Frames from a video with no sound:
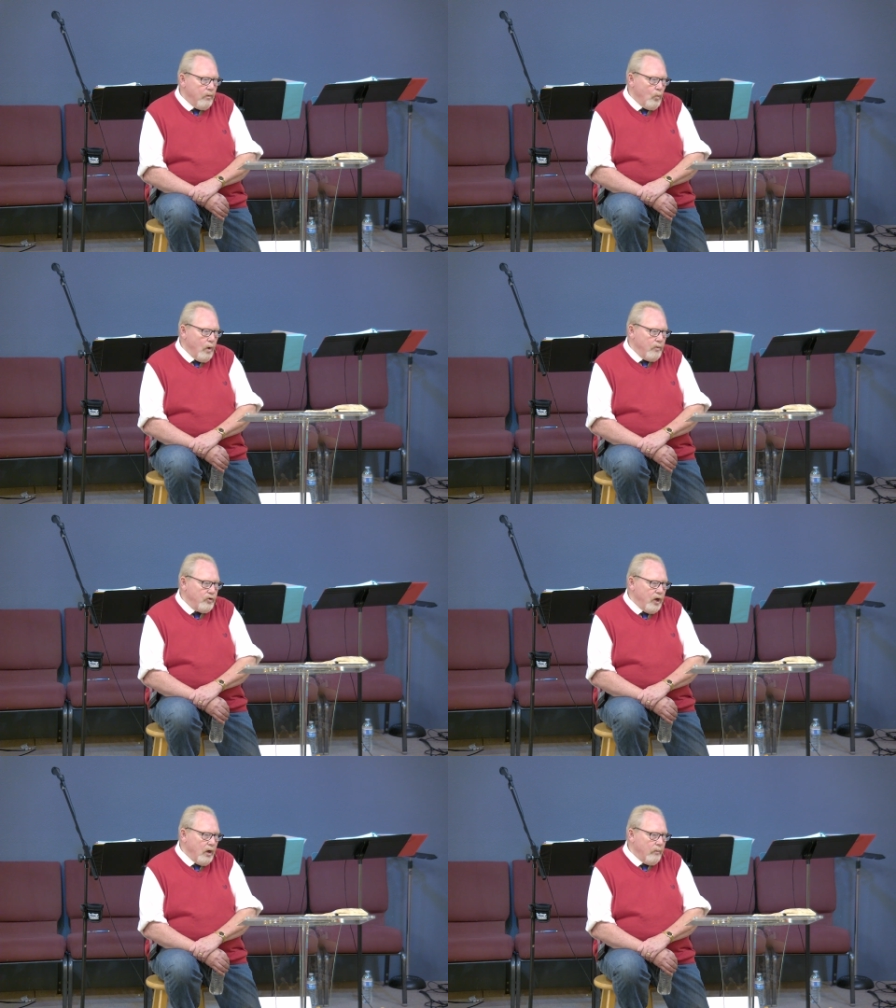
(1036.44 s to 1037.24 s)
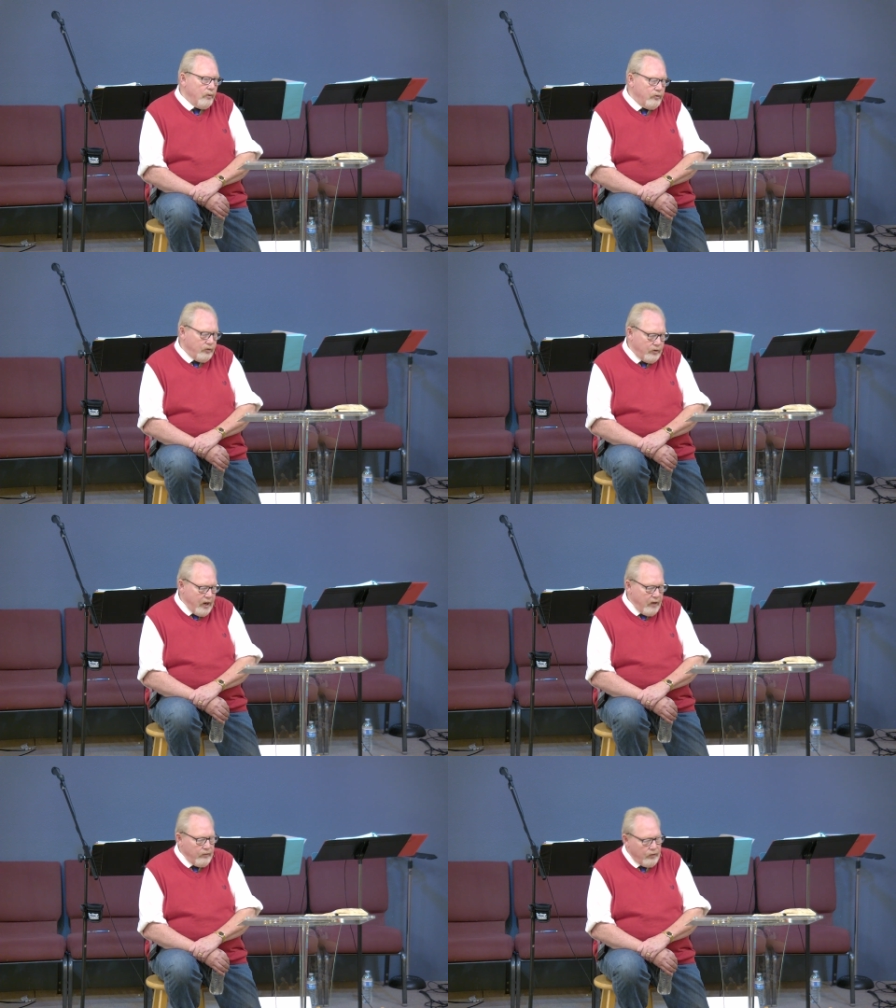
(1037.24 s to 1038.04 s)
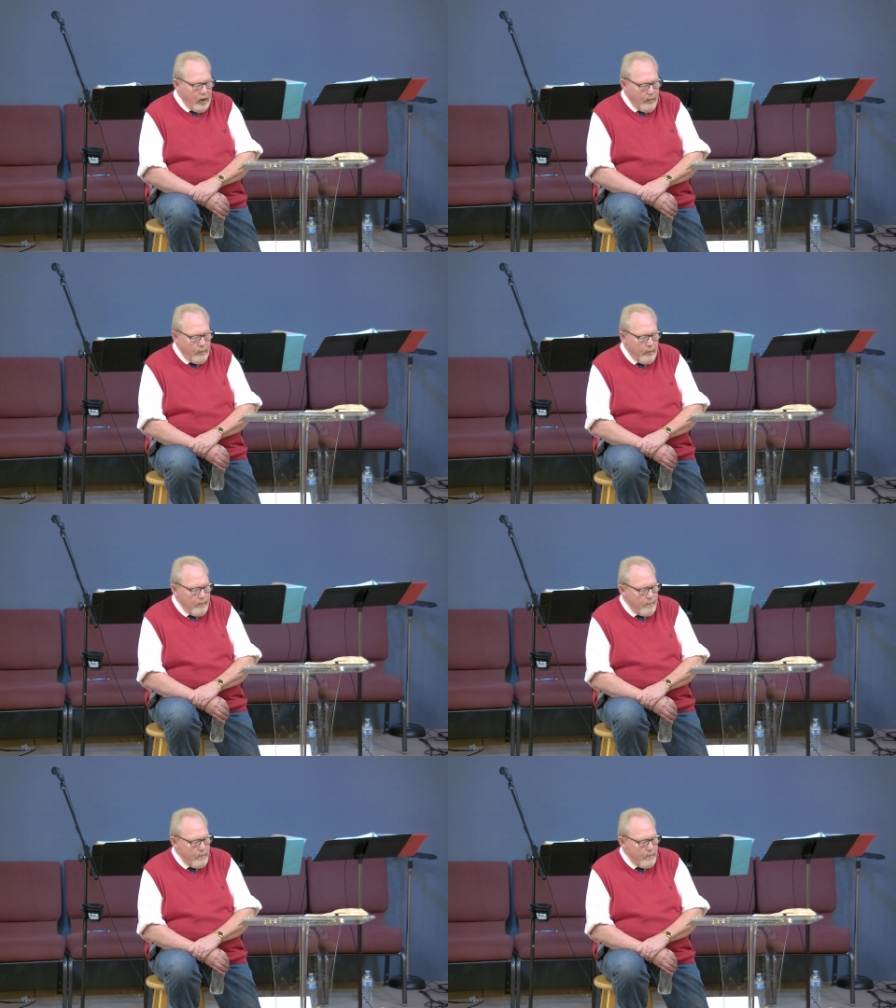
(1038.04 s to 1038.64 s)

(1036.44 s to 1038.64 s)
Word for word: And one gentleman stands up